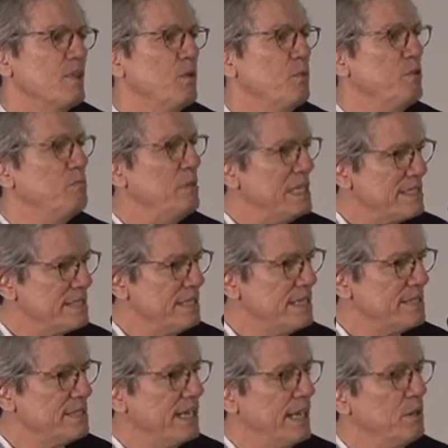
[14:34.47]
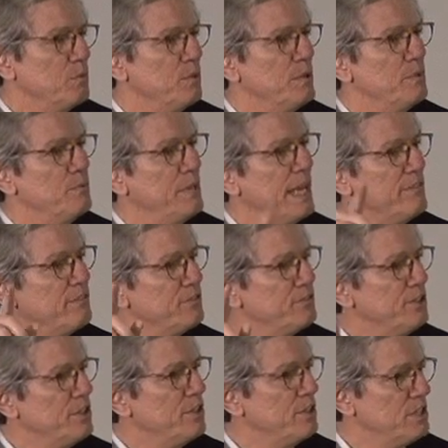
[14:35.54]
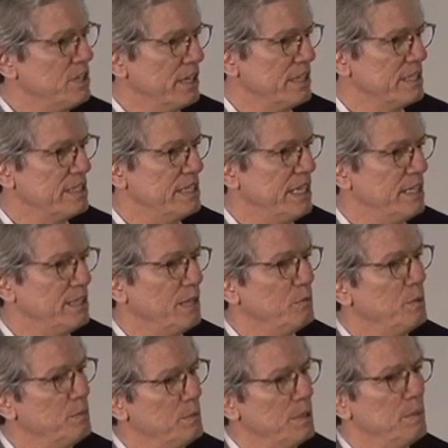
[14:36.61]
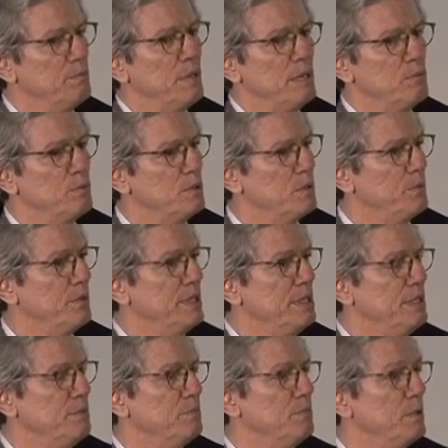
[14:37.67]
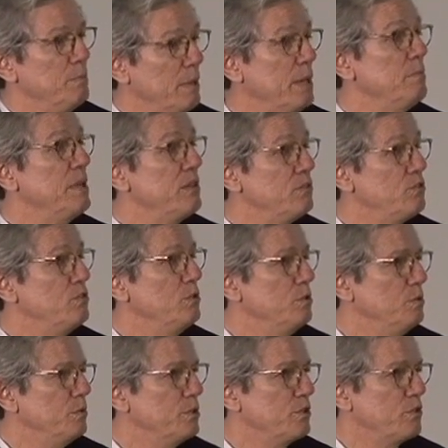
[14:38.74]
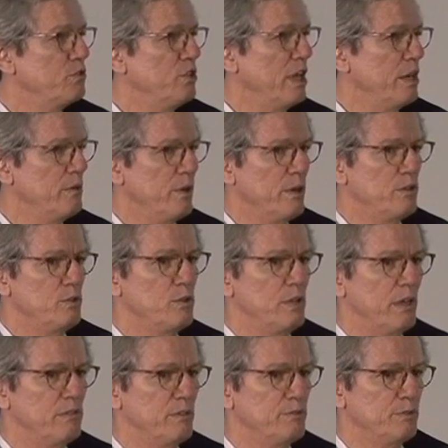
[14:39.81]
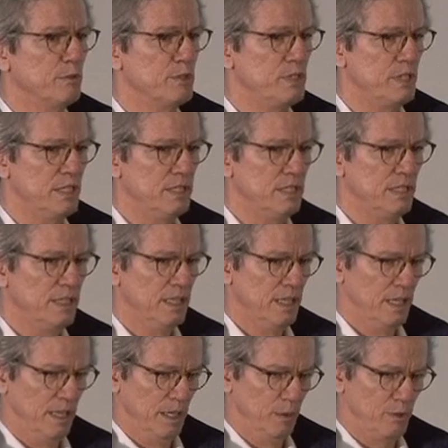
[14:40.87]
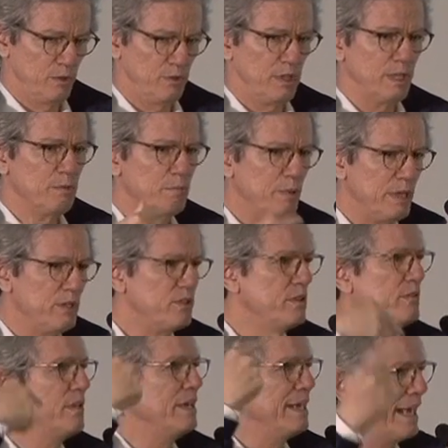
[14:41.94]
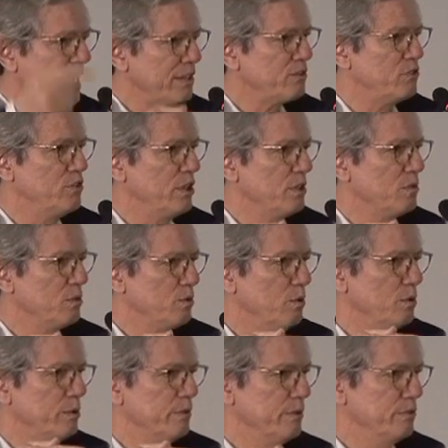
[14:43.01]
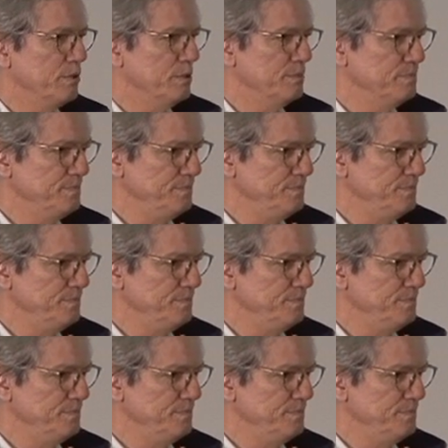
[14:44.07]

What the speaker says: we've missed this, and we have a further target date that we may miss too, which is January 2014, which is the completion of the next general quota review.